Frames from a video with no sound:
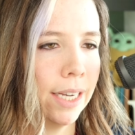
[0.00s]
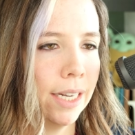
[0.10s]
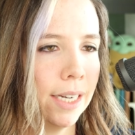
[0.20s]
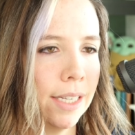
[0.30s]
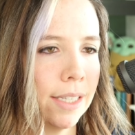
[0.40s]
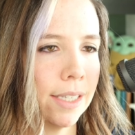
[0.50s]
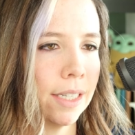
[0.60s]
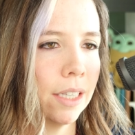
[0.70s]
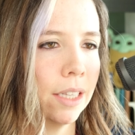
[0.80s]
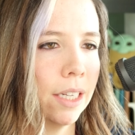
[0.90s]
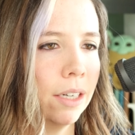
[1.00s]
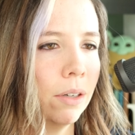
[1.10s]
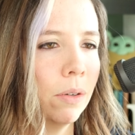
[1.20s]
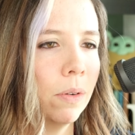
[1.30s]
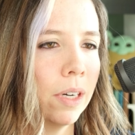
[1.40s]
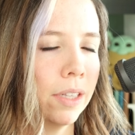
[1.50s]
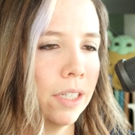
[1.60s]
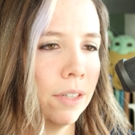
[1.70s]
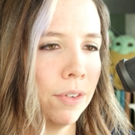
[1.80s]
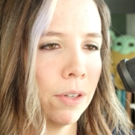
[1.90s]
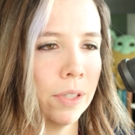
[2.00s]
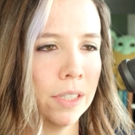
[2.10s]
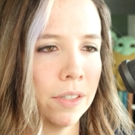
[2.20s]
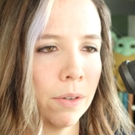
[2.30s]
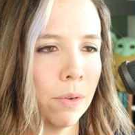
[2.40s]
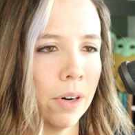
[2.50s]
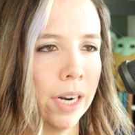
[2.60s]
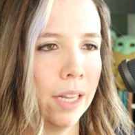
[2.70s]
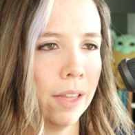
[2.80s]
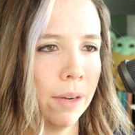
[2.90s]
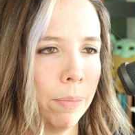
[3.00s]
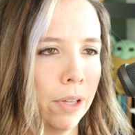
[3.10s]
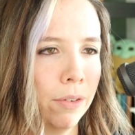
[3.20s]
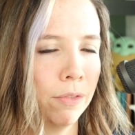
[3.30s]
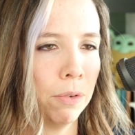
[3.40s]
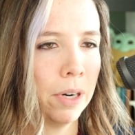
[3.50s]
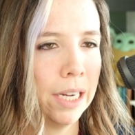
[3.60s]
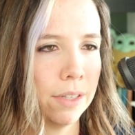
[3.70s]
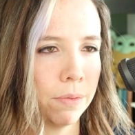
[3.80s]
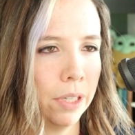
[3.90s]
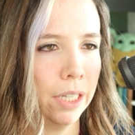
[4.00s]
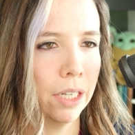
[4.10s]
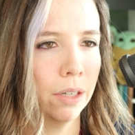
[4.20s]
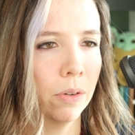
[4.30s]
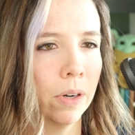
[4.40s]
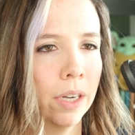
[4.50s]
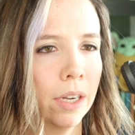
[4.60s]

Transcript: It is low on the difficulty score. Anything below 40 is really low.